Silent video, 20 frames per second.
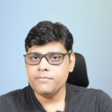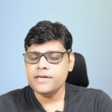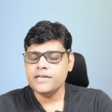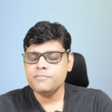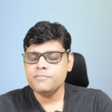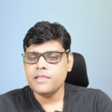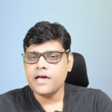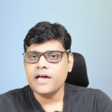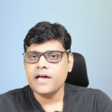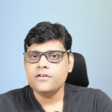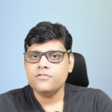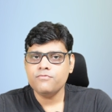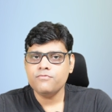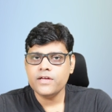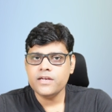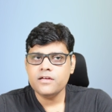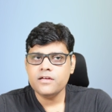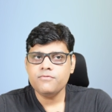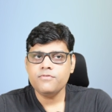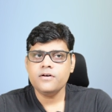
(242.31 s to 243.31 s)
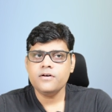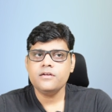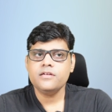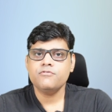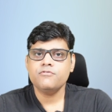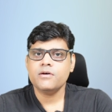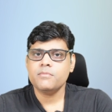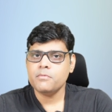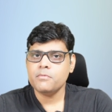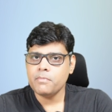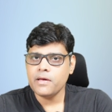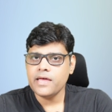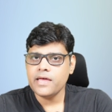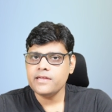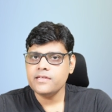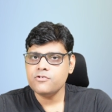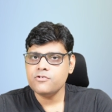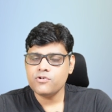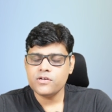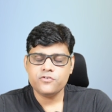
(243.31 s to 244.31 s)
believe that whenever you are
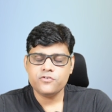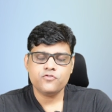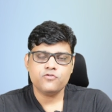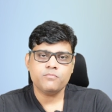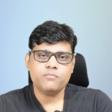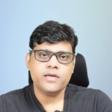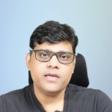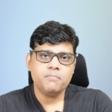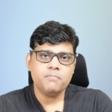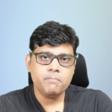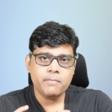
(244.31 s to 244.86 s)
preparing your resume,